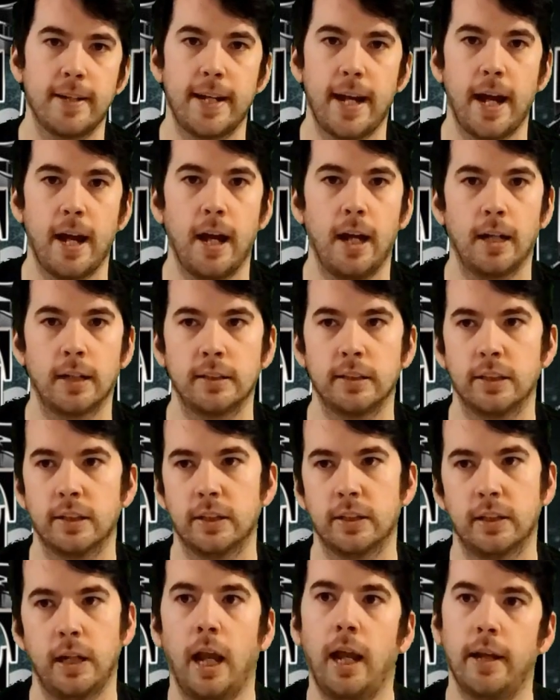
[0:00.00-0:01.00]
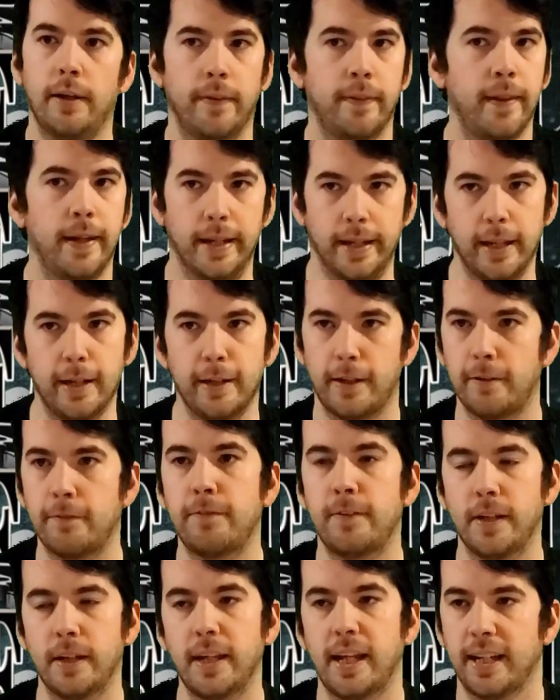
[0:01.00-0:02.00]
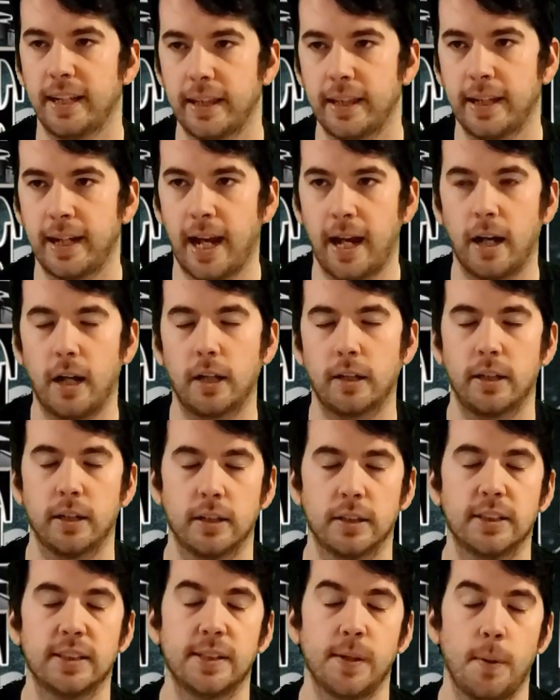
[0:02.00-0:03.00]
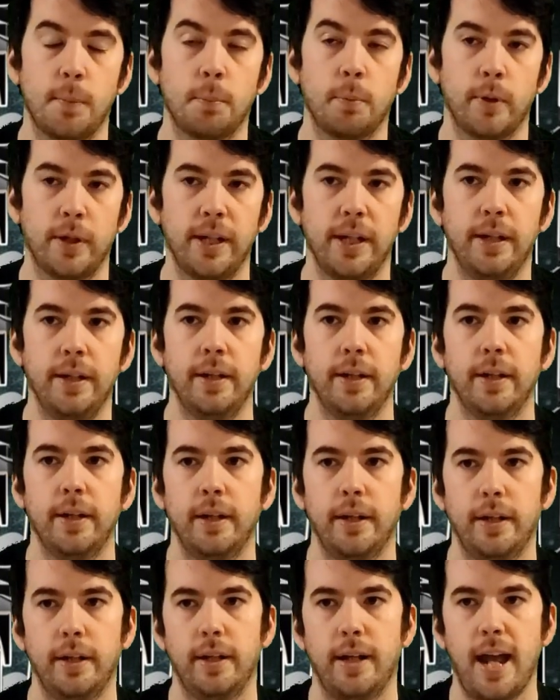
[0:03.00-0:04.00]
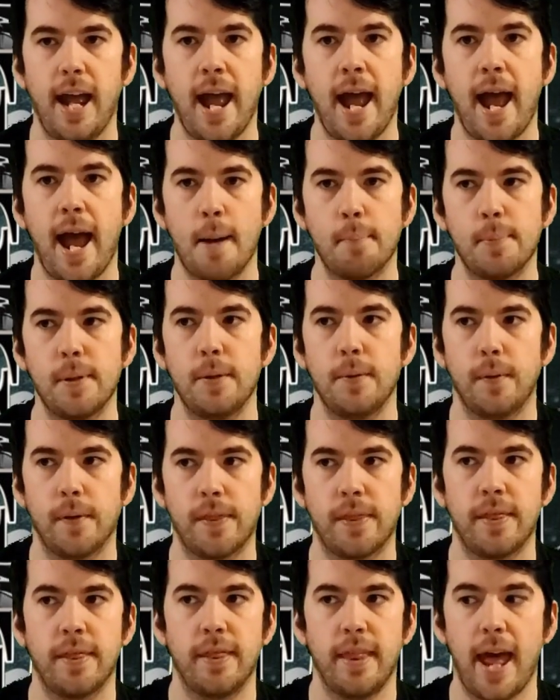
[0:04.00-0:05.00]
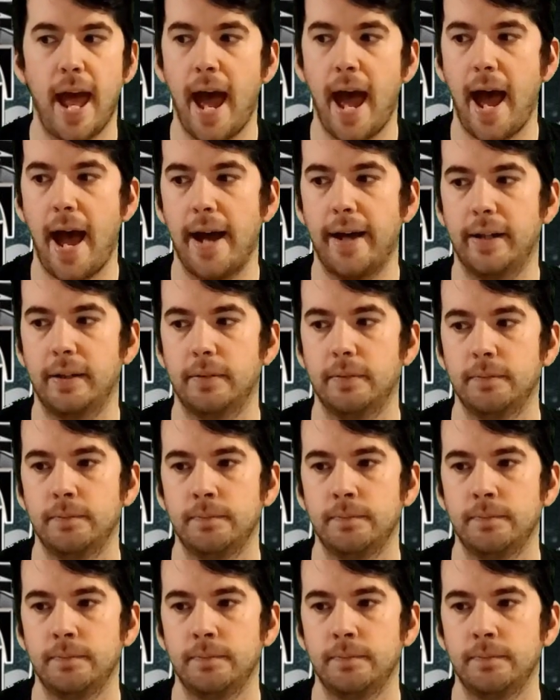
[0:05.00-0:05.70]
character. They feel like the characters, so I'm pretty happy with that.